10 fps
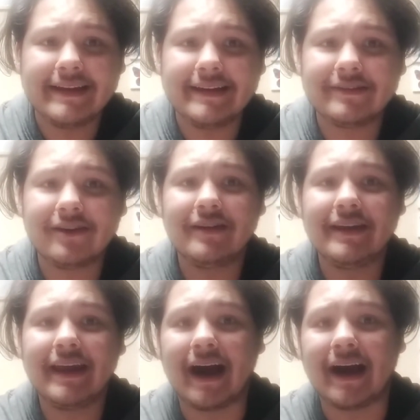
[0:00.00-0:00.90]
So
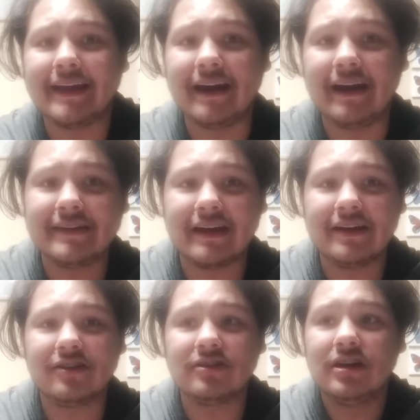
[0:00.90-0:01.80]
yeah, and now he's out
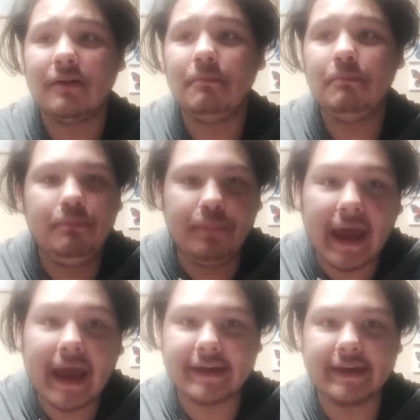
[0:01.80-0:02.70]
here
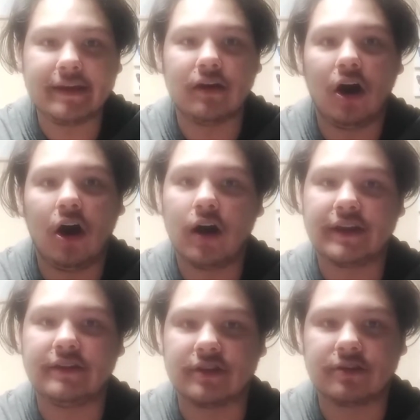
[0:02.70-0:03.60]
begging
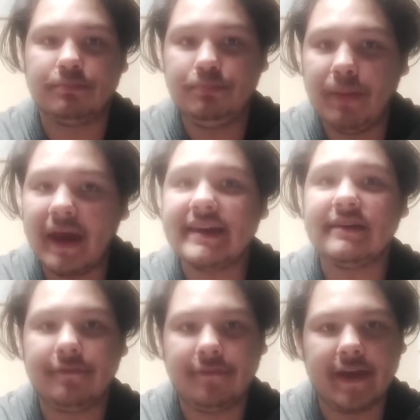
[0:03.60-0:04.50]
audiences,
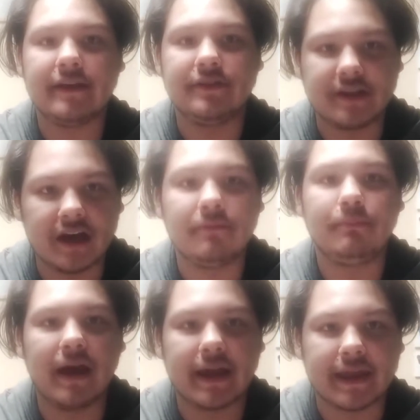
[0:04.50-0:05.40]
begging fans to come
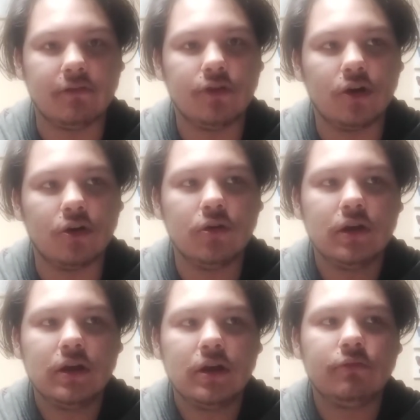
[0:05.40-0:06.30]
back, even though
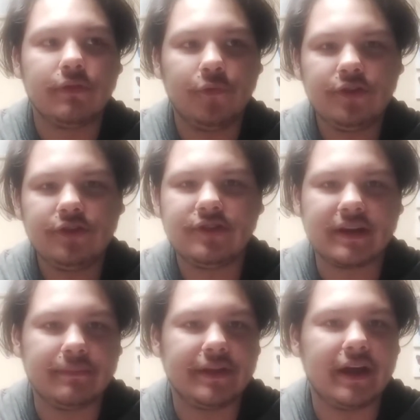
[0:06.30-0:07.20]
when first season
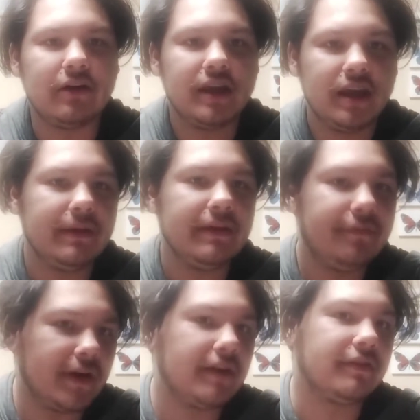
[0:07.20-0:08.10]
came out, he made
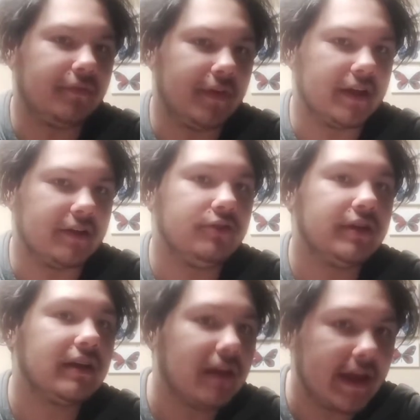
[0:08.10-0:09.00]
fun of the fans who
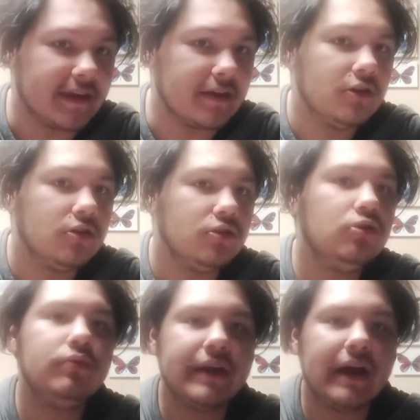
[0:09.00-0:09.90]
didn't like it,
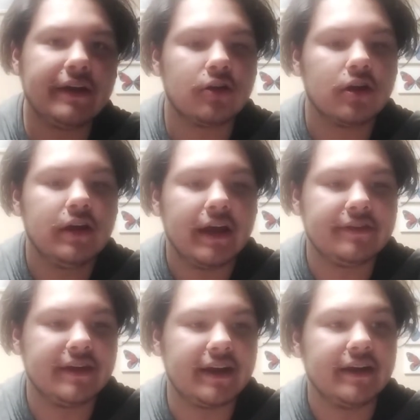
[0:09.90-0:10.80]
who went out here and
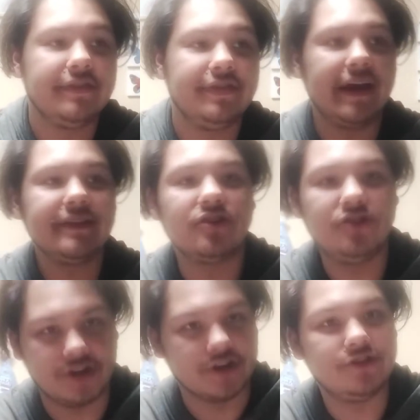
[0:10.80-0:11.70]
said, that's a
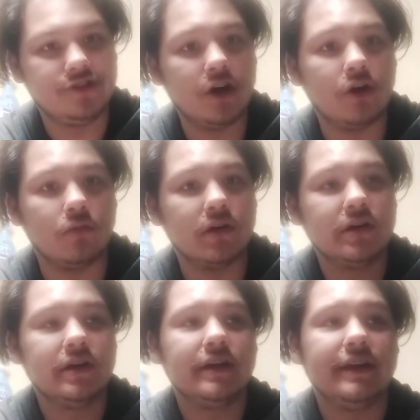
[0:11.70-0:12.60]
shit show.
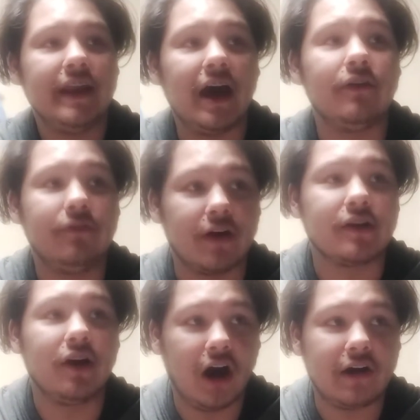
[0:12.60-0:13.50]
Now, fuck
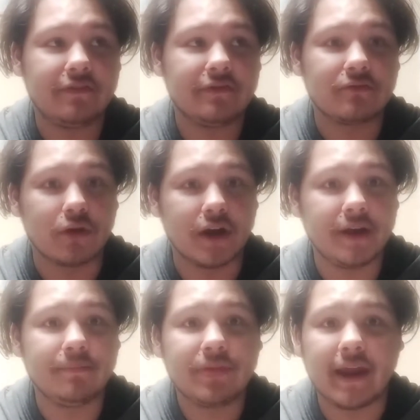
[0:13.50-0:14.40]
off,
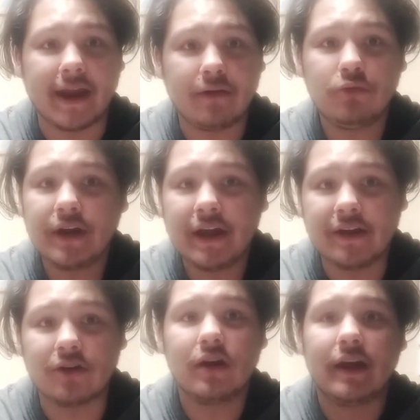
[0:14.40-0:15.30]
right? Everyone out
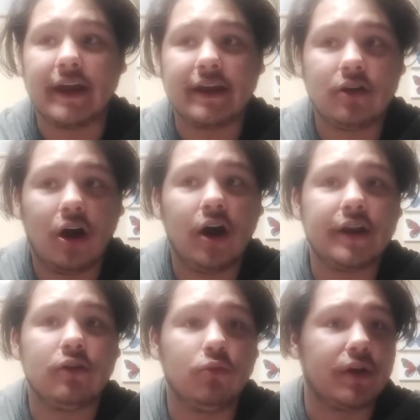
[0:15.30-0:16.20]
here and called
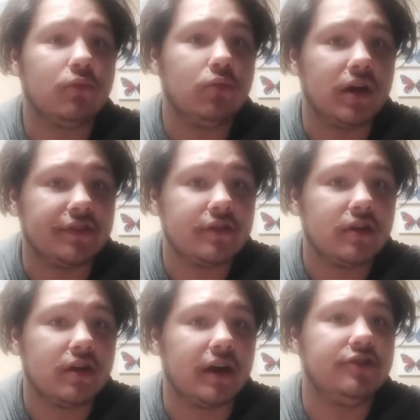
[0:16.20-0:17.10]
it what it was,
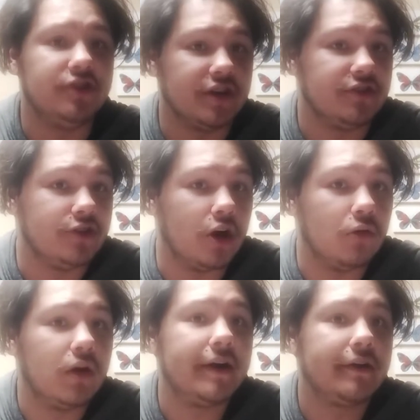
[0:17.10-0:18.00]
a shit
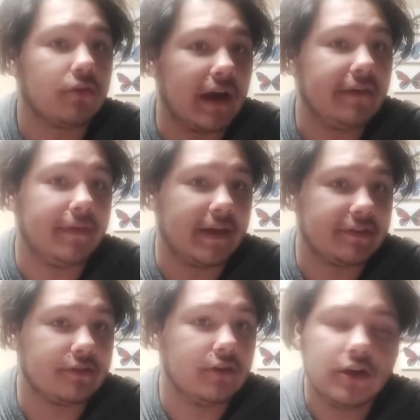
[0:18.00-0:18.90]
show, a crap
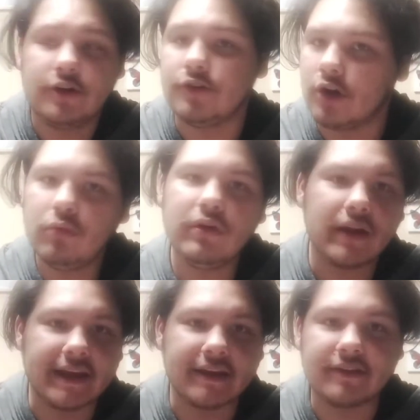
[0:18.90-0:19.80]
fest. No one
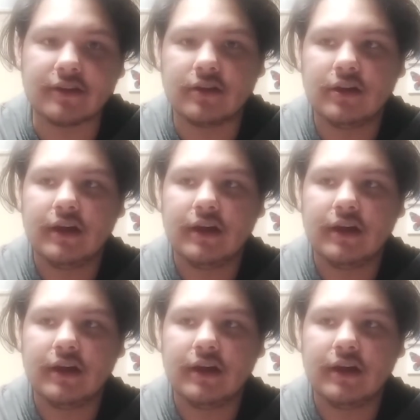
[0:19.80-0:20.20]
liked it.